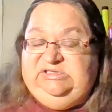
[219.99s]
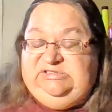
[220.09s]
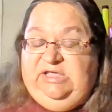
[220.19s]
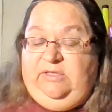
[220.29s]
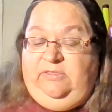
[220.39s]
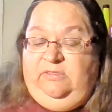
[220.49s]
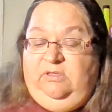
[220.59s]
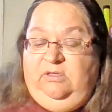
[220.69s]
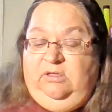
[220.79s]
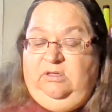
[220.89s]

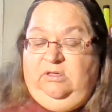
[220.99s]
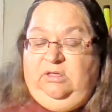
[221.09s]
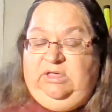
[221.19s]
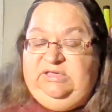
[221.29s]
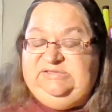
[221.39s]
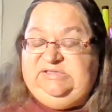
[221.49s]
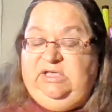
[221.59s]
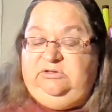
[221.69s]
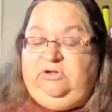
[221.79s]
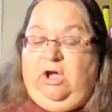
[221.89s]
he
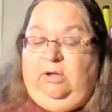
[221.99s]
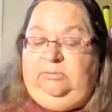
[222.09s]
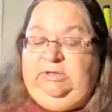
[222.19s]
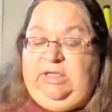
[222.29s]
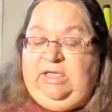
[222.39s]
said calmly,